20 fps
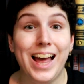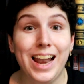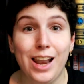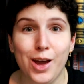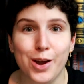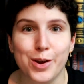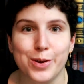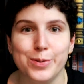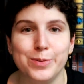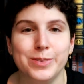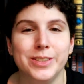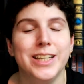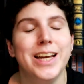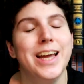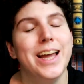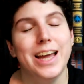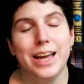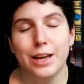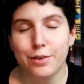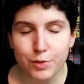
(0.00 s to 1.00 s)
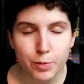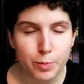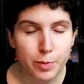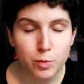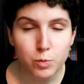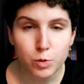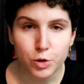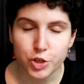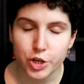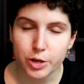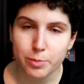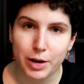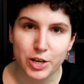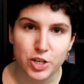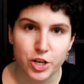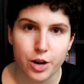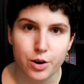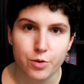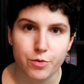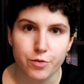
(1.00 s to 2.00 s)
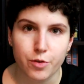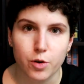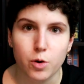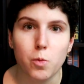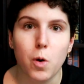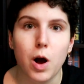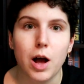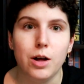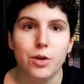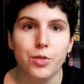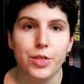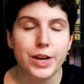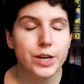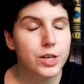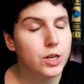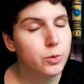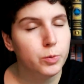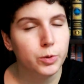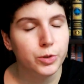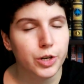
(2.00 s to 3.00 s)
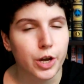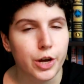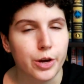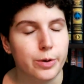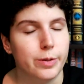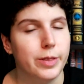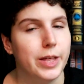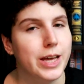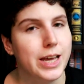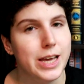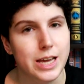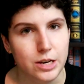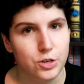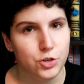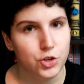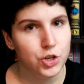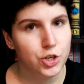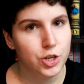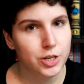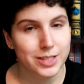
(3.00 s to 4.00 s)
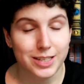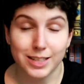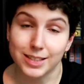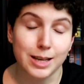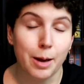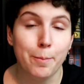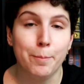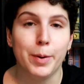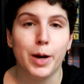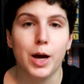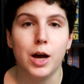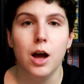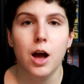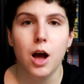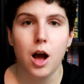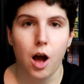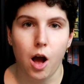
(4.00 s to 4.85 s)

Hello! If you've been watching my channel for a while, then you will know that each December